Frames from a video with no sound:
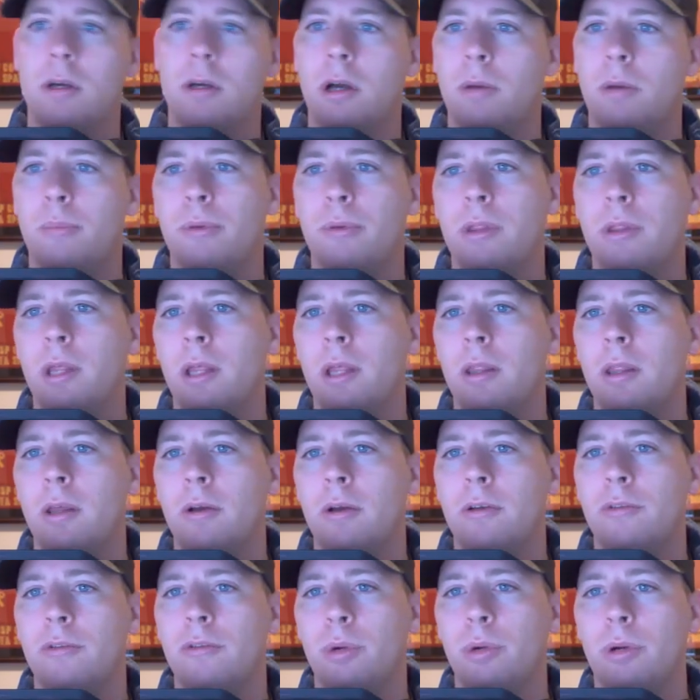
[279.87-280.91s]
I'll put that
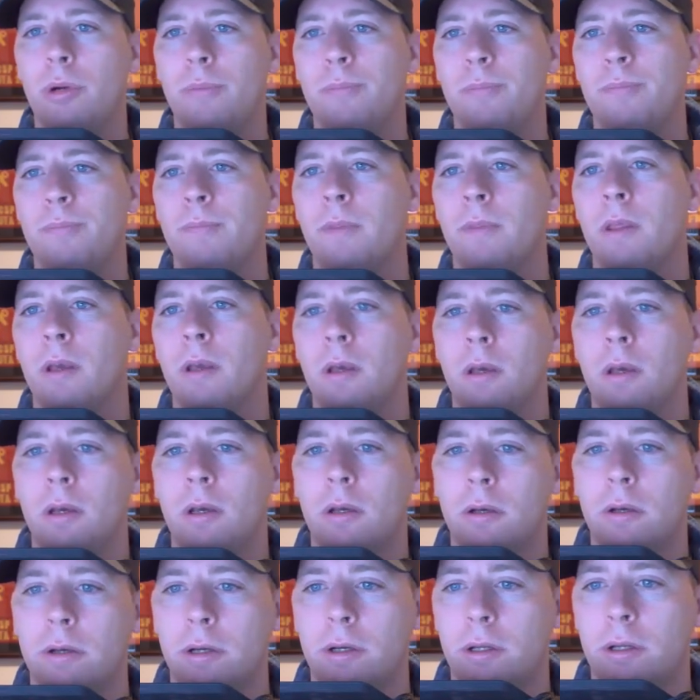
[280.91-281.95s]
there as well.
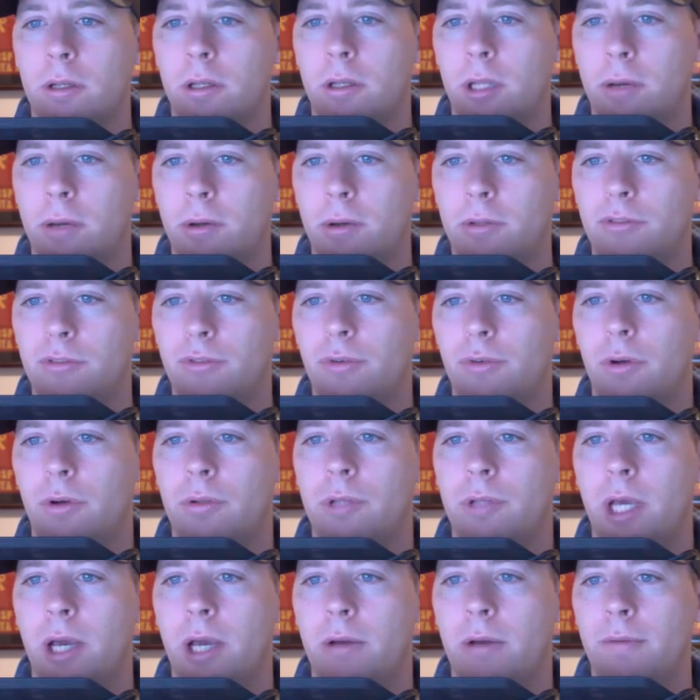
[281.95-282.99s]
Now I'll scroll
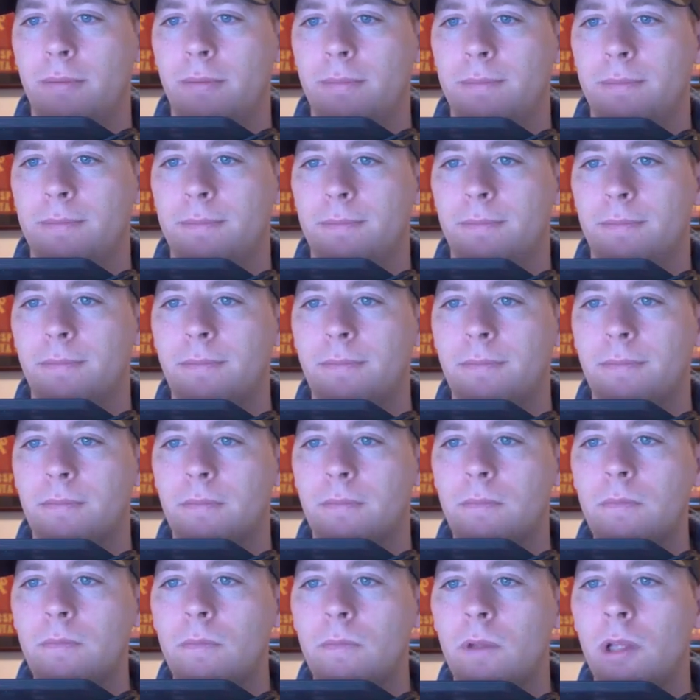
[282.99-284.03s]
down
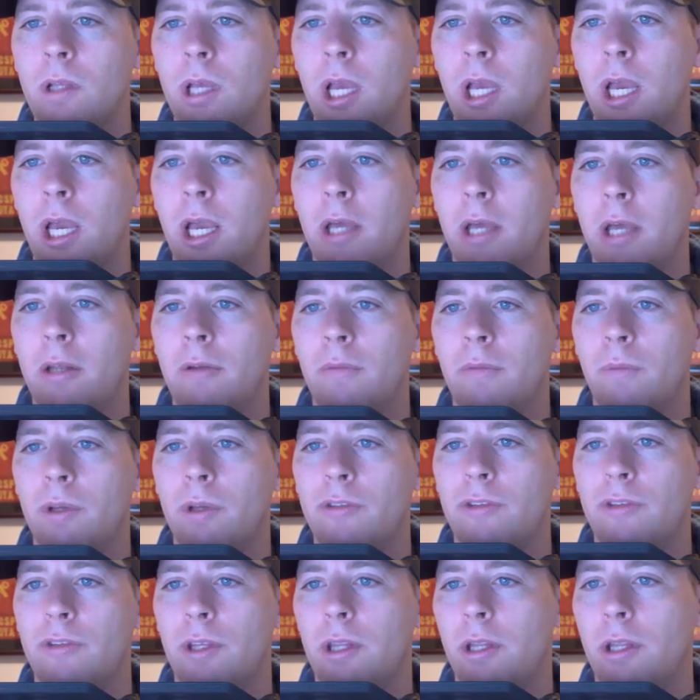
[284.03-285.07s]
and we
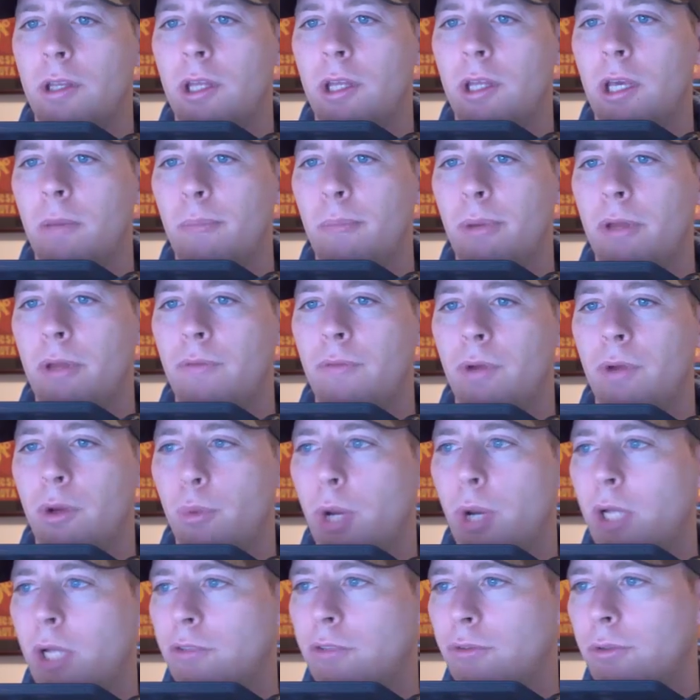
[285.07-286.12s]
see the dmpid
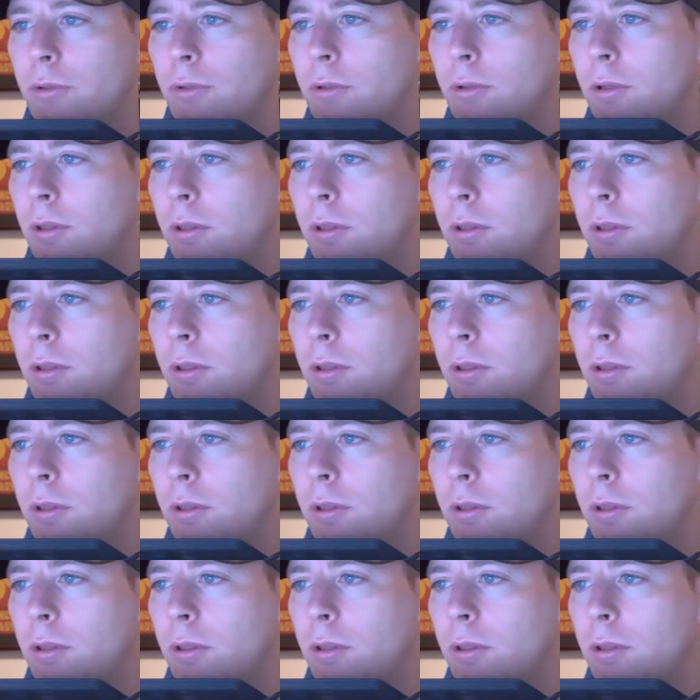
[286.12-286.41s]
request.